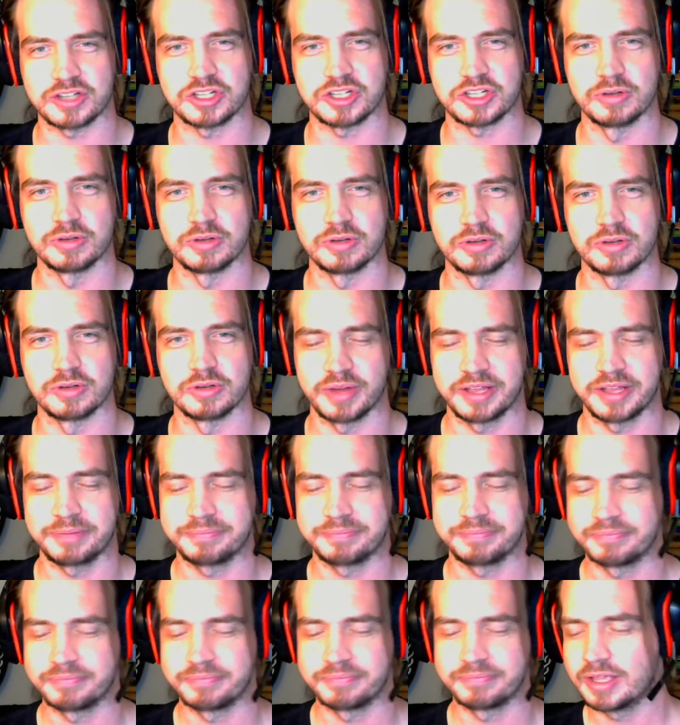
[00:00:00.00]
movie, right?
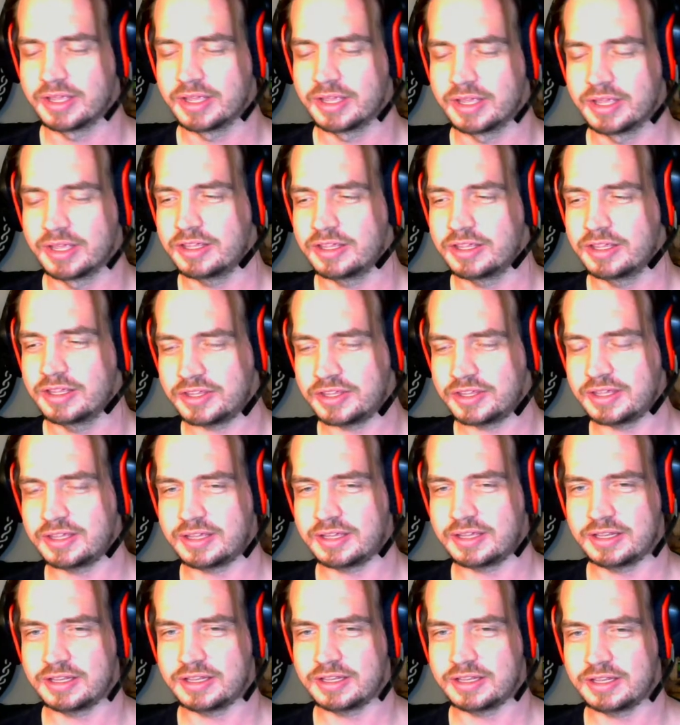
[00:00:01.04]
You'd think
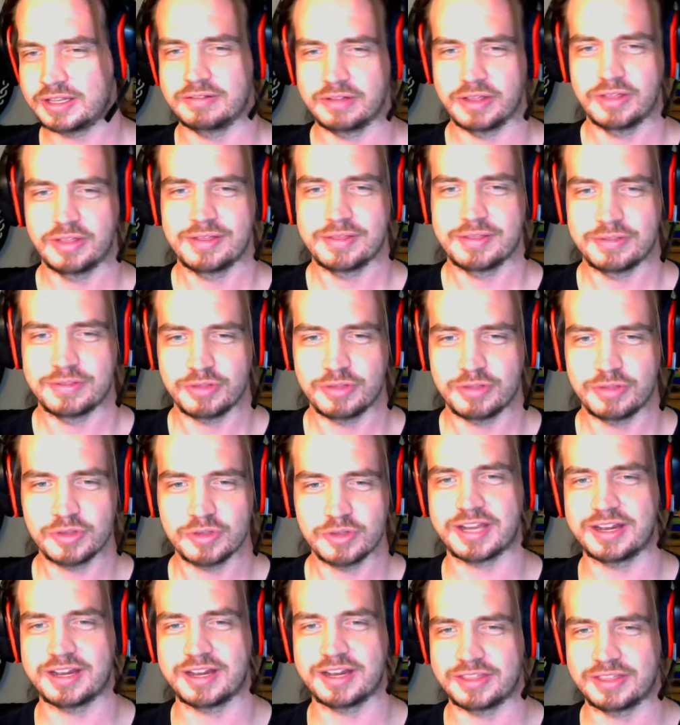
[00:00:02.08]
those kind of
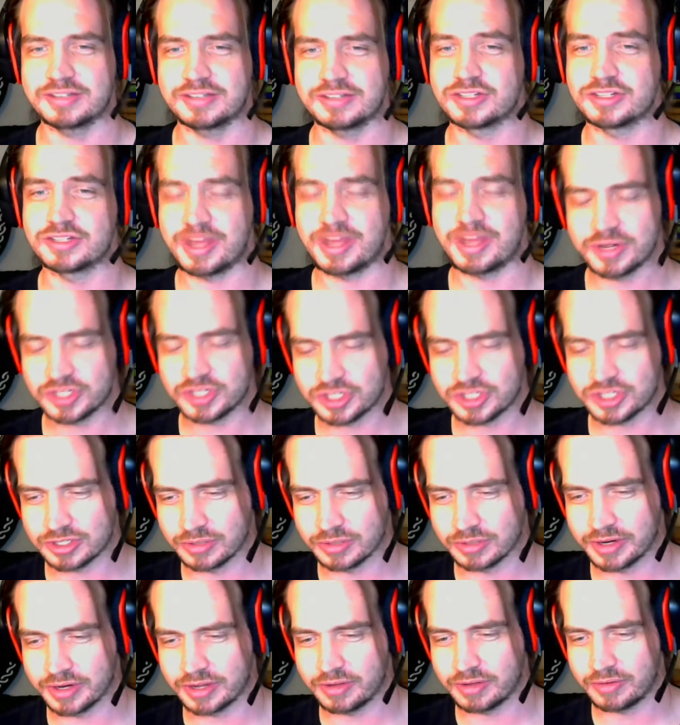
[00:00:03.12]
things, there's not much story
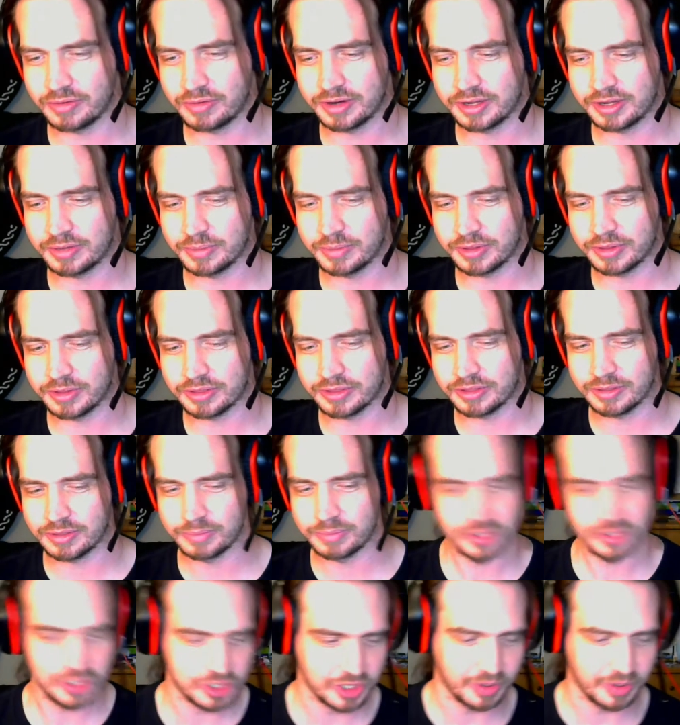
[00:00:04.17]
going on with them. You're
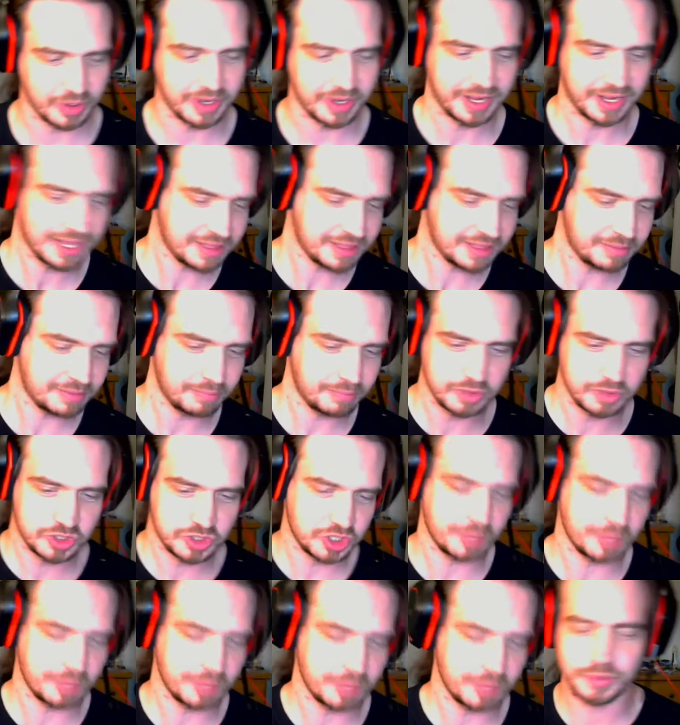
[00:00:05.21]
just going to jump
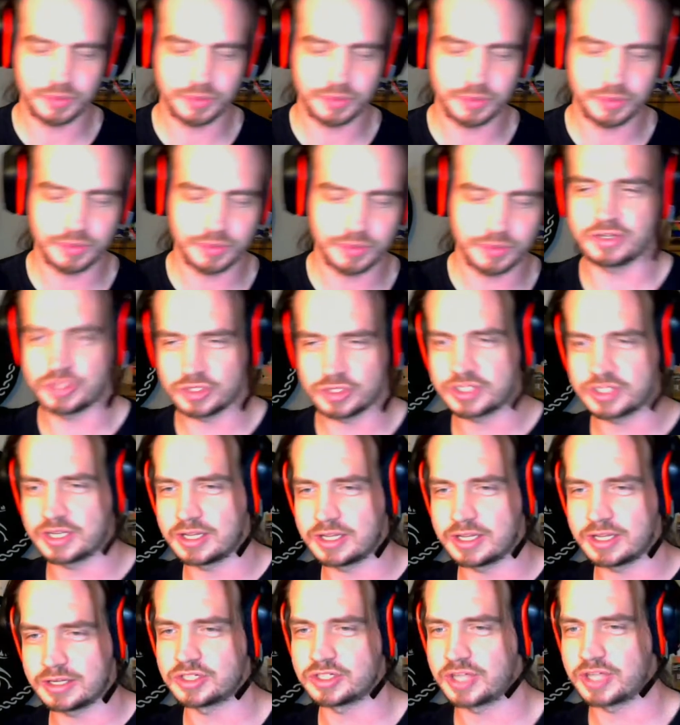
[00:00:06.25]
between action
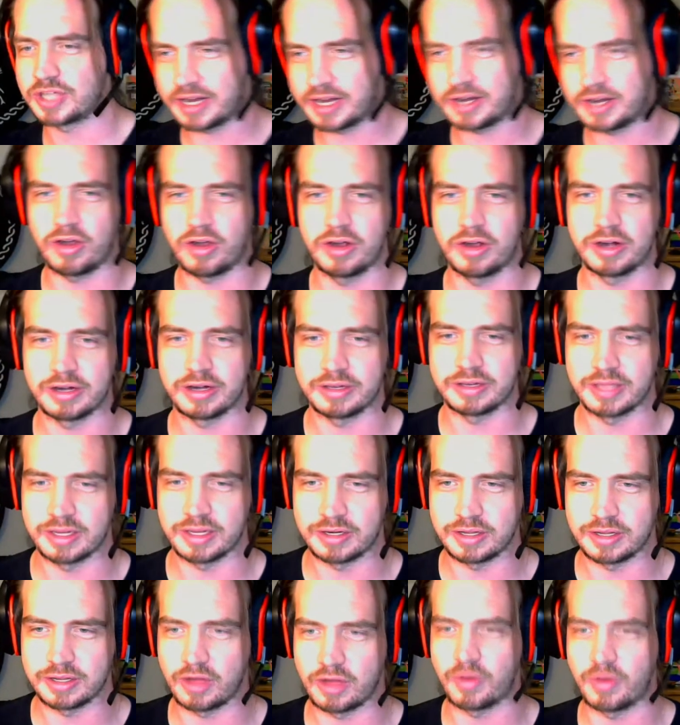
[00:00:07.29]
scenes, you hit it hard, and then you
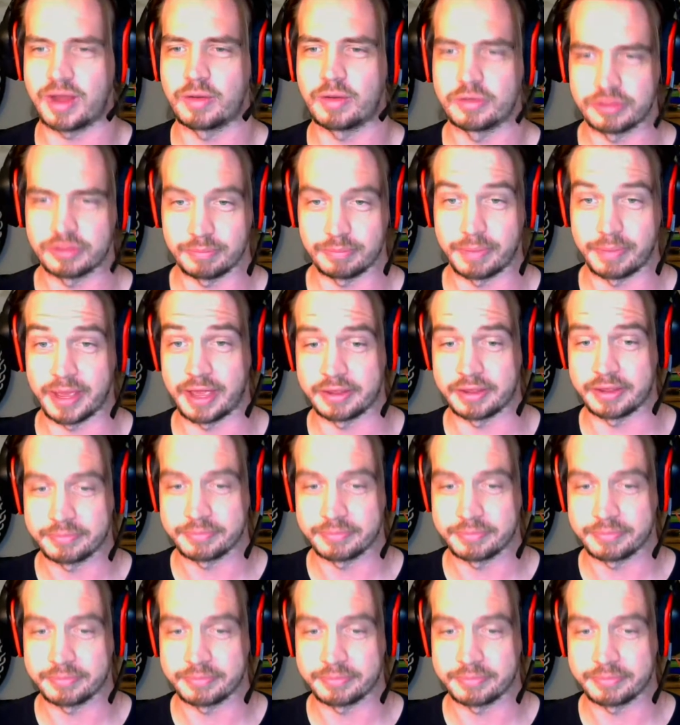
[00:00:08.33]
go out with a bang.